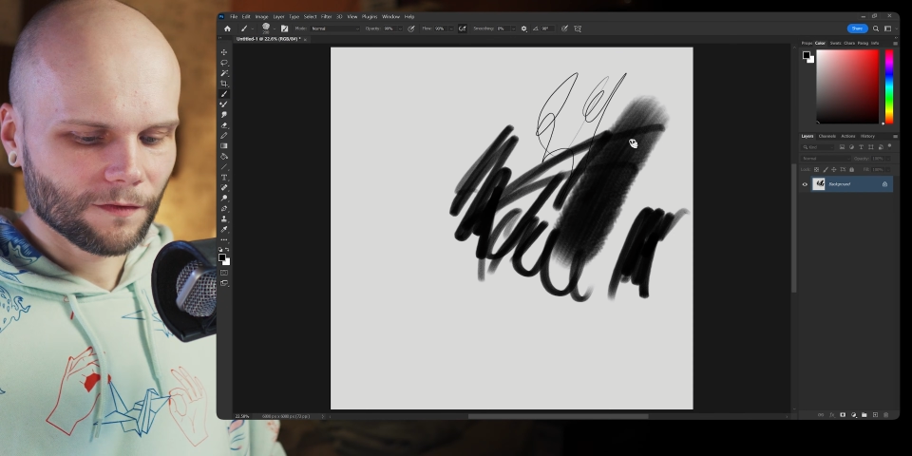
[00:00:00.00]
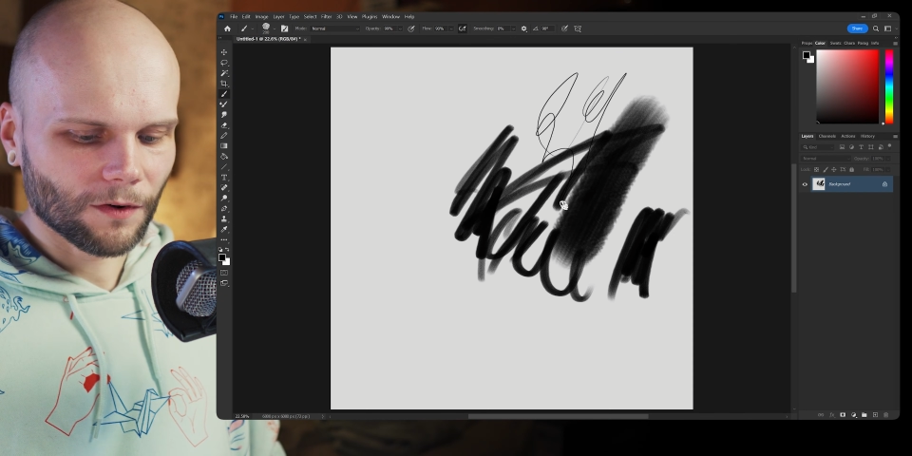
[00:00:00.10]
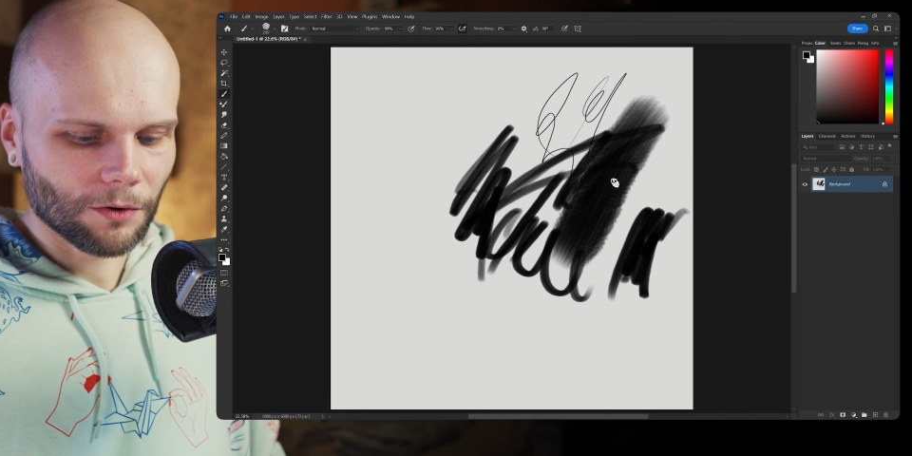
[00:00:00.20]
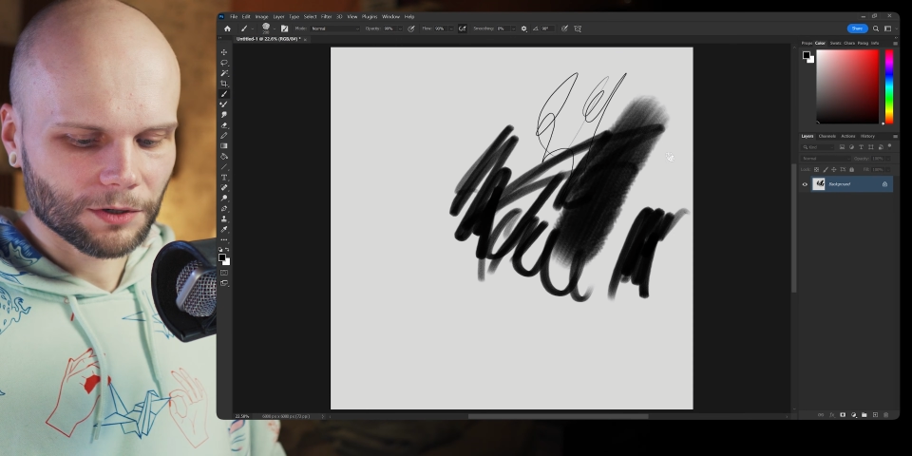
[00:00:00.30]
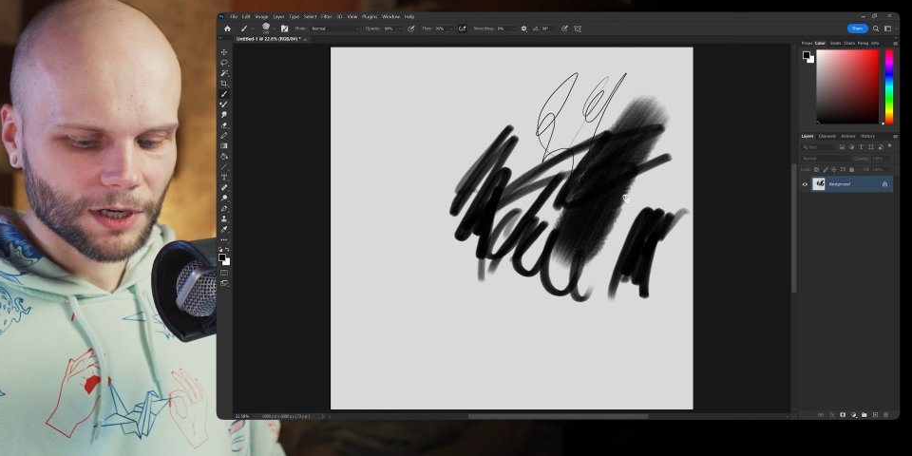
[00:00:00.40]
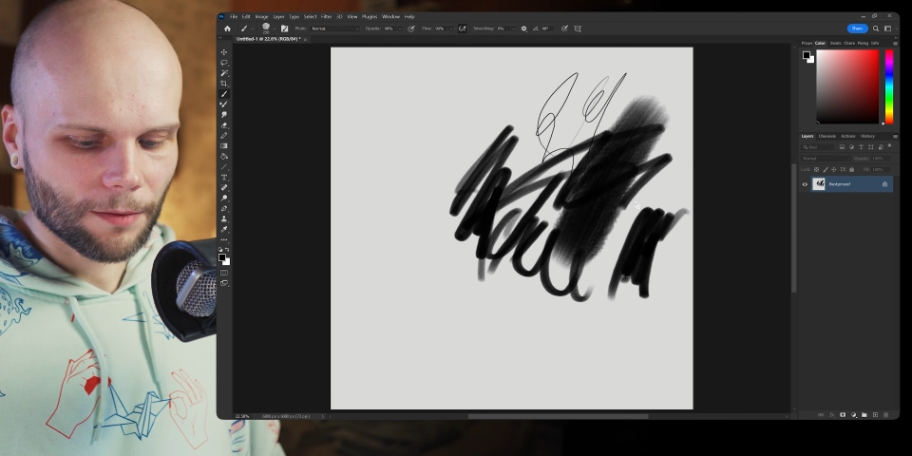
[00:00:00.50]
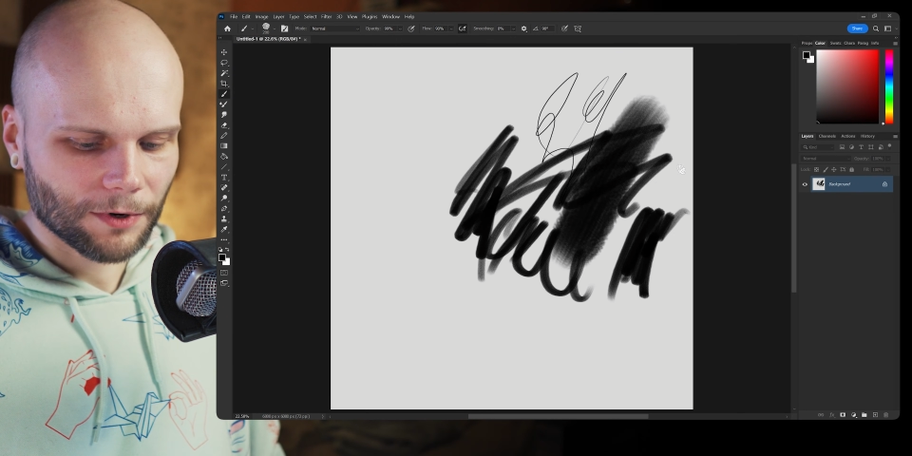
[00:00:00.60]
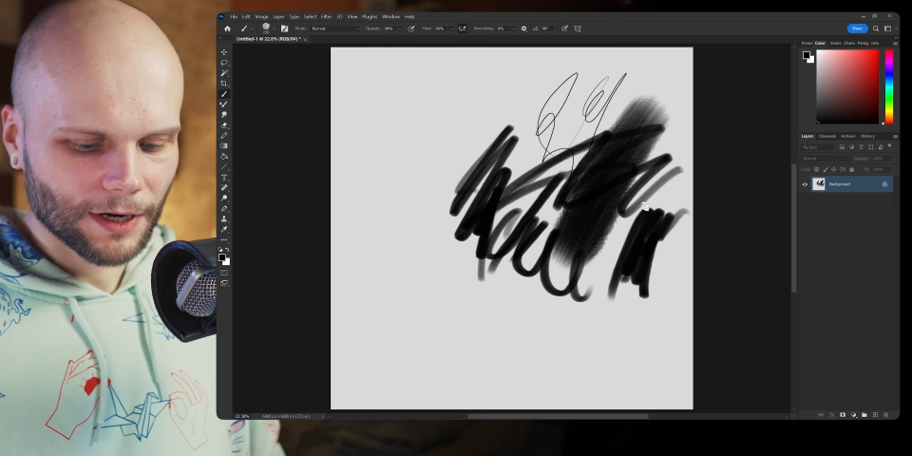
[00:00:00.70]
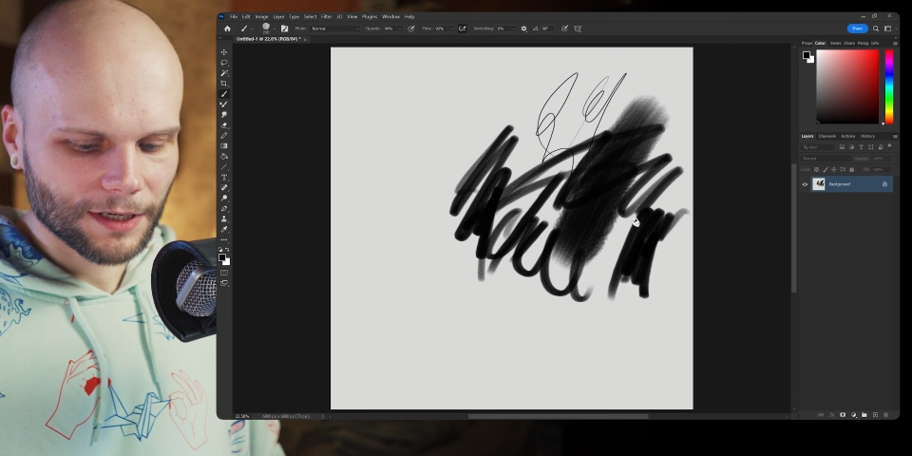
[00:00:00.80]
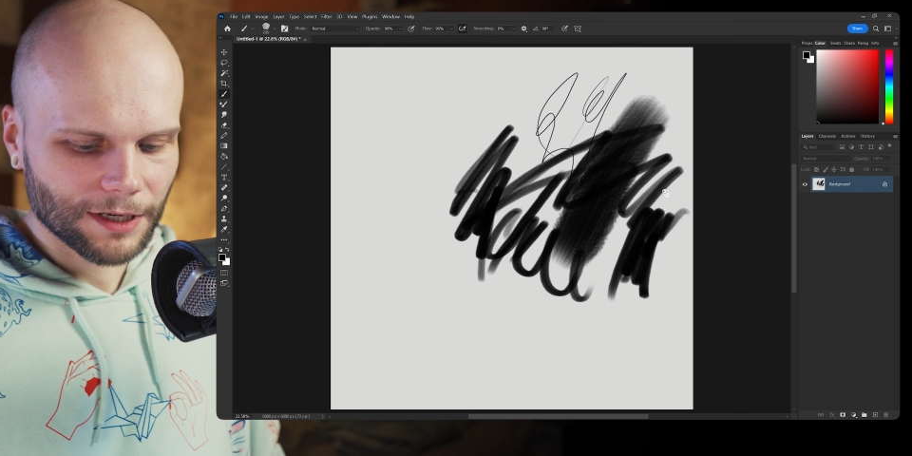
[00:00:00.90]
Photoshop
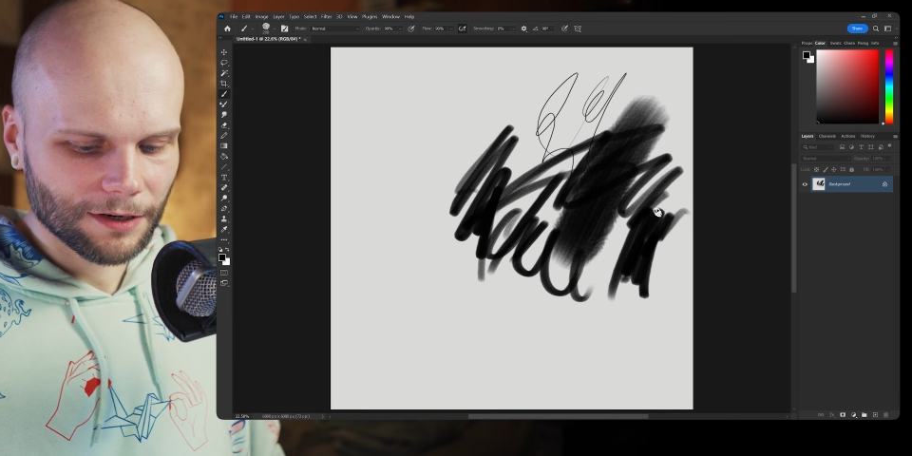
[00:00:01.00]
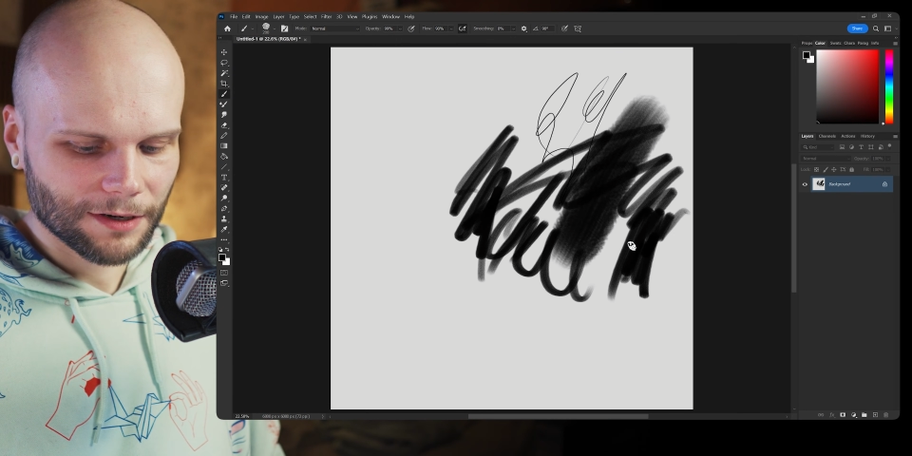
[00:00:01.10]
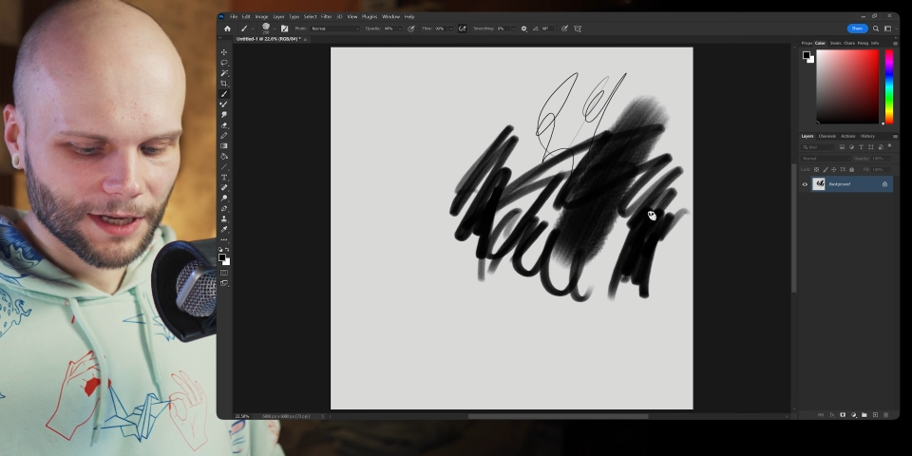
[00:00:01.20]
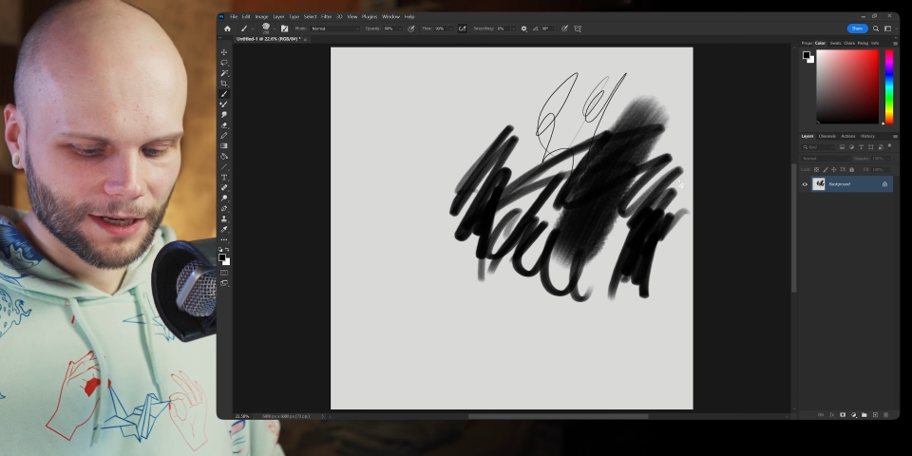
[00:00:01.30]
right here, I